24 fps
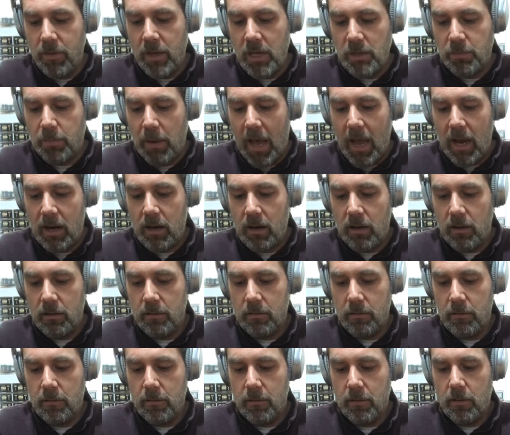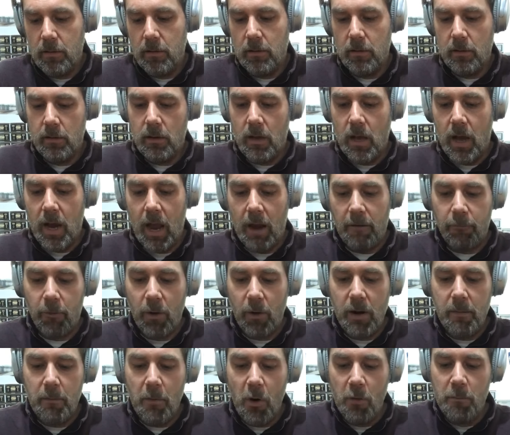Run these back. I
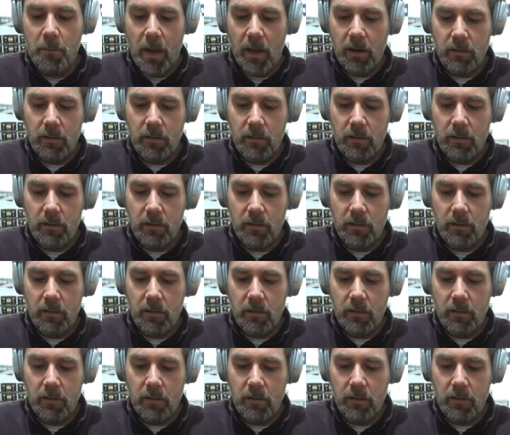got free